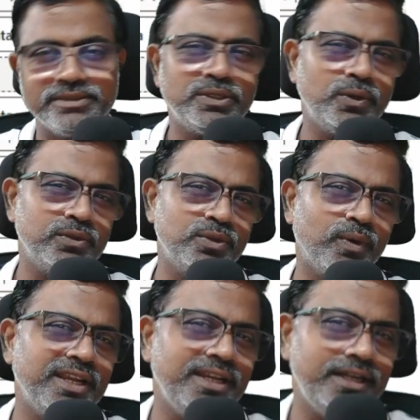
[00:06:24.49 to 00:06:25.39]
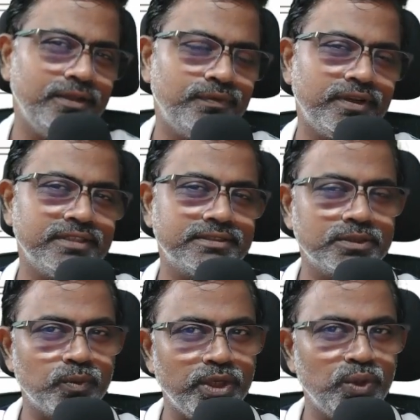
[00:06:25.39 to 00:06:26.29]
So the only difference
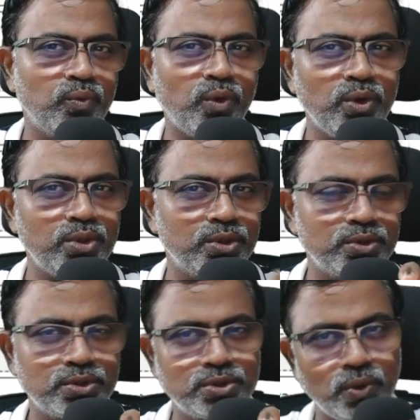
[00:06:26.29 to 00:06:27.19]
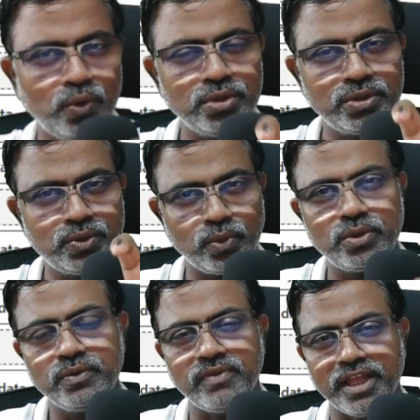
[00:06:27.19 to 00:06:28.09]
is when you want to show the
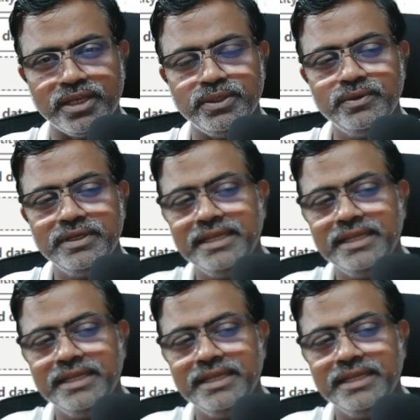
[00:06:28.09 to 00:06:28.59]
total value